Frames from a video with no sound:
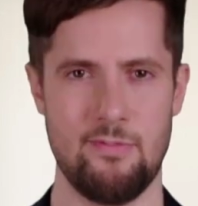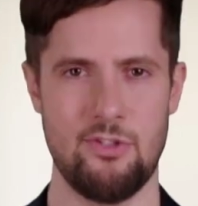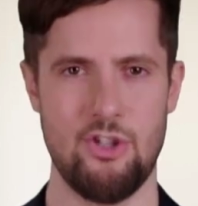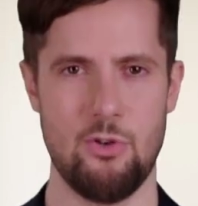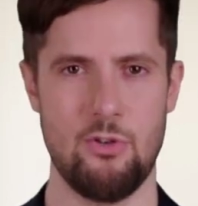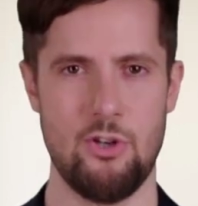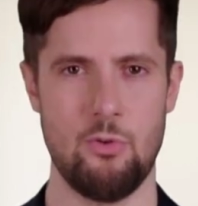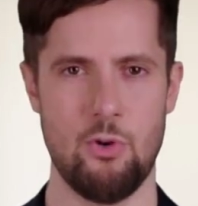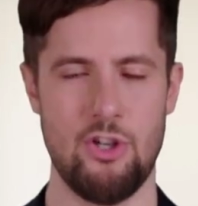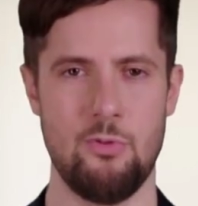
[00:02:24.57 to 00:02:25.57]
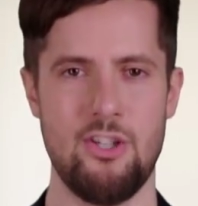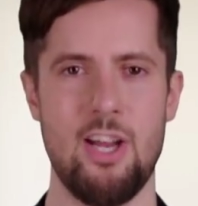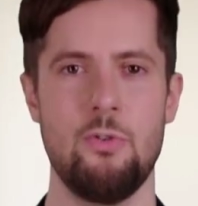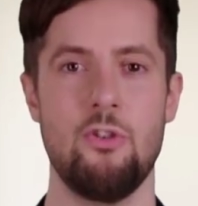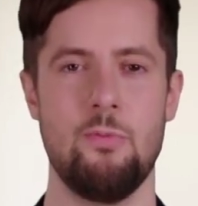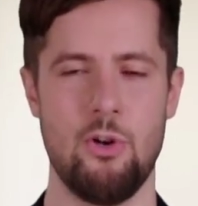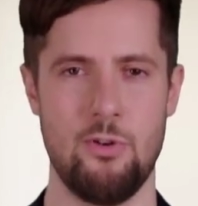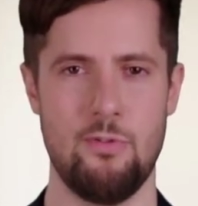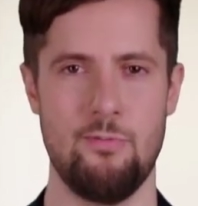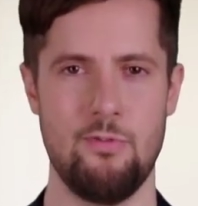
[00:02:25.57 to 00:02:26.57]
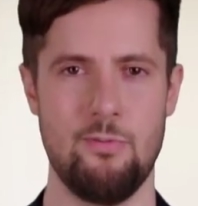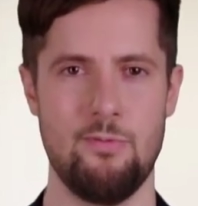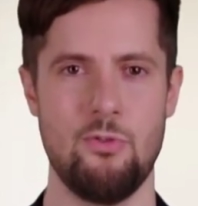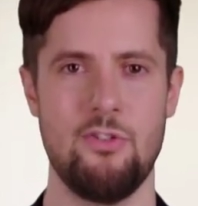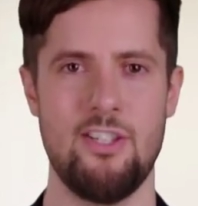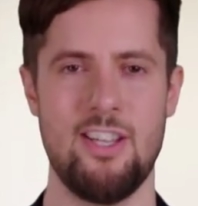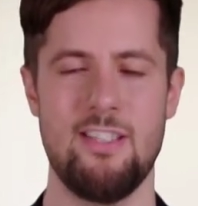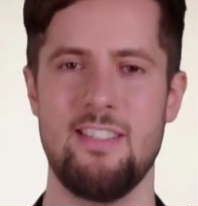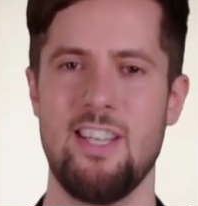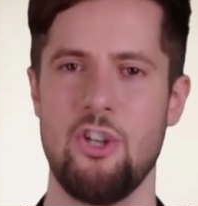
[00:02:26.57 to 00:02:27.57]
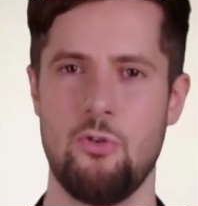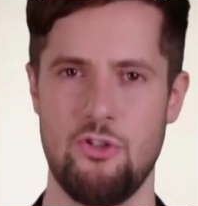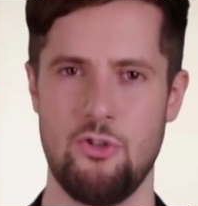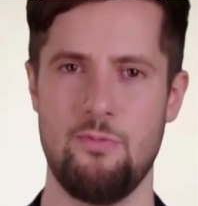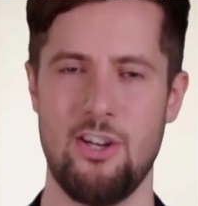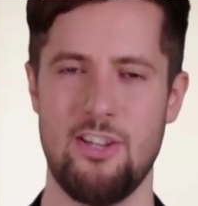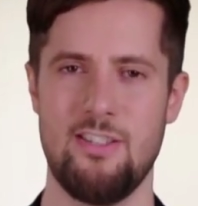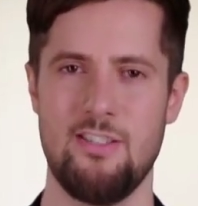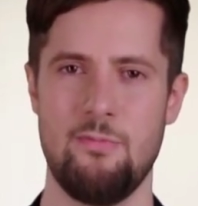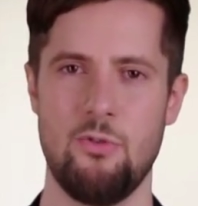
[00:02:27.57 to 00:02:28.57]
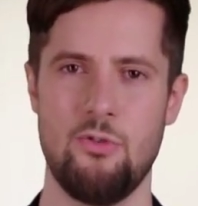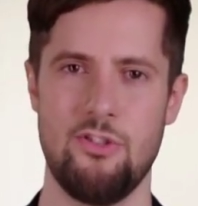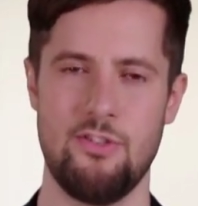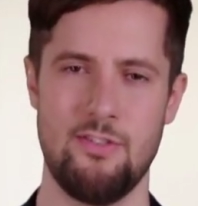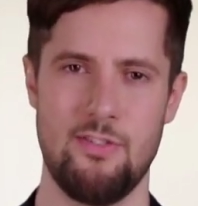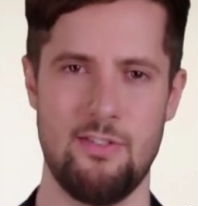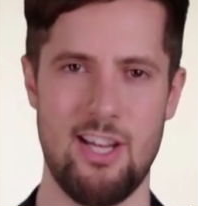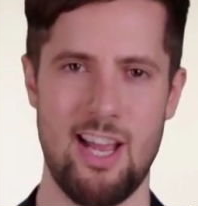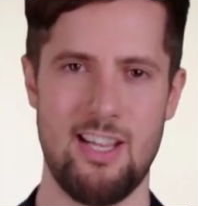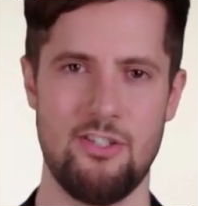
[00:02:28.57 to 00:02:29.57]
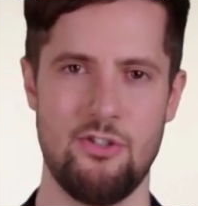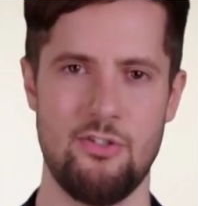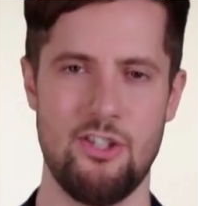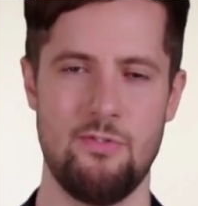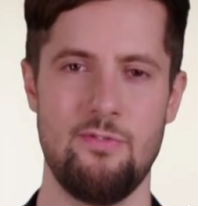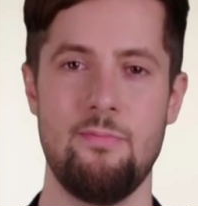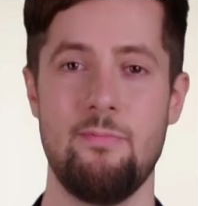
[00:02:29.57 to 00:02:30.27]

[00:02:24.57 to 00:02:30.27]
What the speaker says: So, when you encounter a problem, before letting it take over your mind and emotions, ask yourself,